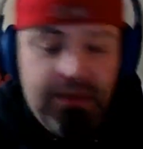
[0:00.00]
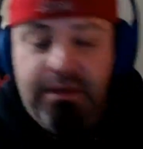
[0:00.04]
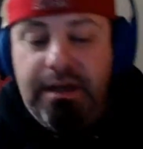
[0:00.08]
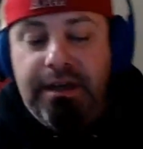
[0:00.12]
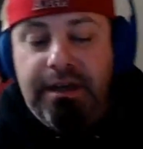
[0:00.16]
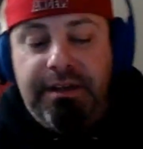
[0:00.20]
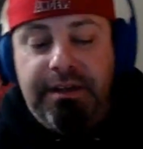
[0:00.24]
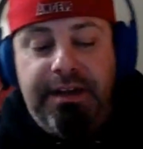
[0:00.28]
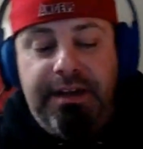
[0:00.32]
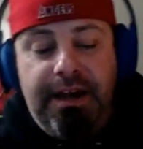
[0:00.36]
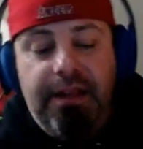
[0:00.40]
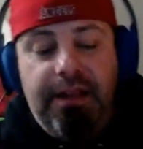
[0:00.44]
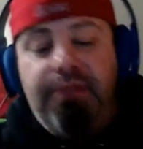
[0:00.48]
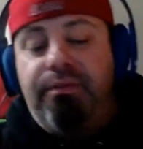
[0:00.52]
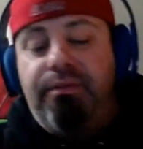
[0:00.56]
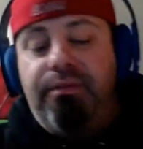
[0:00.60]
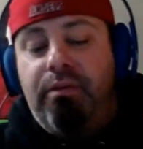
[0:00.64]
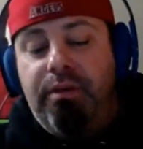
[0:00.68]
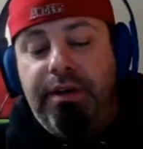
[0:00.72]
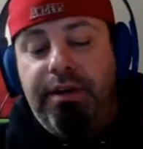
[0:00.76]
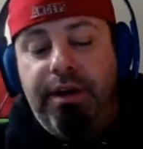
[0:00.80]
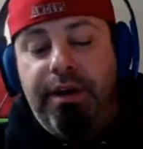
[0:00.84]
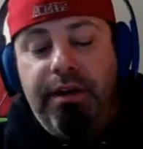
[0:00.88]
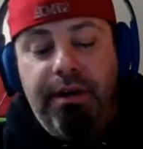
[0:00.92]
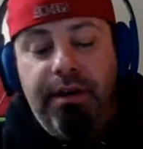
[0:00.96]
Not in
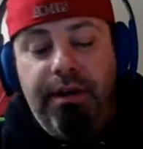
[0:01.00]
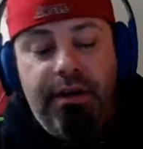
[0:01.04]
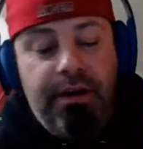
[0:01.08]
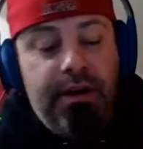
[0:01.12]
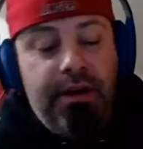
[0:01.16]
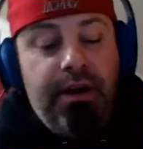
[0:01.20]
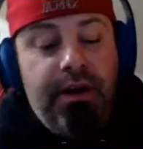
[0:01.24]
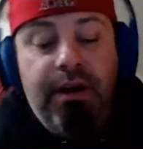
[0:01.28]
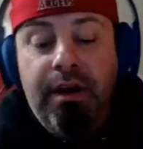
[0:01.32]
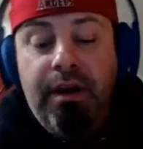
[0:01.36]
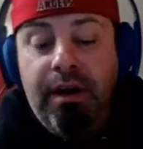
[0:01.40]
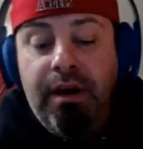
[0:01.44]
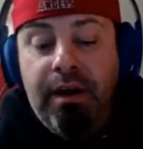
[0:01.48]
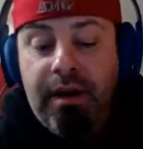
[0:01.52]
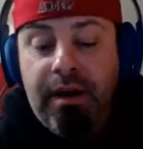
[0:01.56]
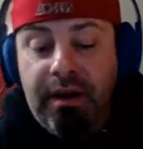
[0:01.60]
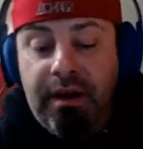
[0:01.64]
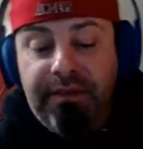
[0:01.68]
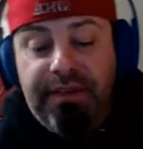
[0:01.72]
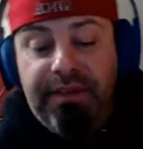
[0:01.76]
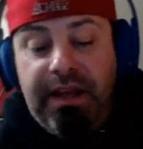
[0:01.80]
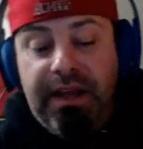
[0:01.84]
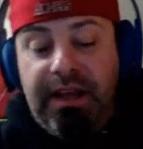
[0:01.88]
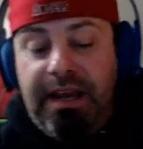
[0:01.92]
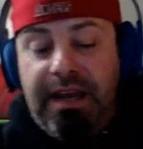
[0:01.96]
California.
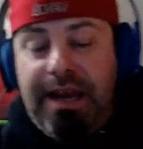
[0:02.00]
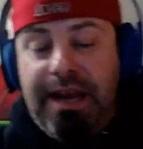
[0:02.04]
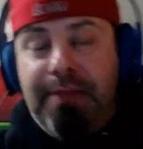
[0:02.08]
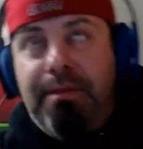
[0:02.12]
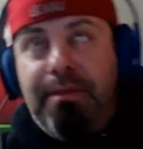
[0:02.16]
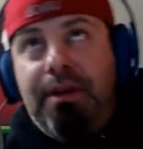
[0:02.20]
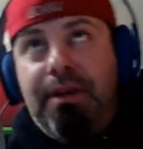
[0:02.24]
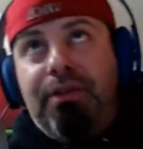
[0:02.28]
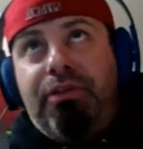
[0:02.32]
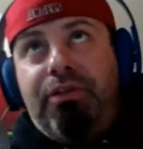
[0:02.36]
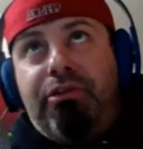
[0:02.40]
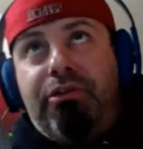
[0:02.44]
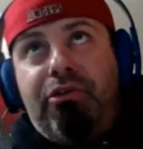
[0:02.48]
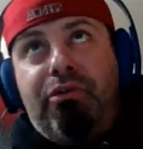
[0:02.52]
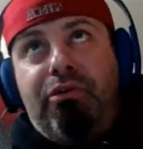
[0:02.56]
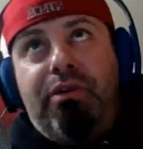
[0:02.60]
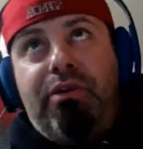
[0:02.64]
They came in through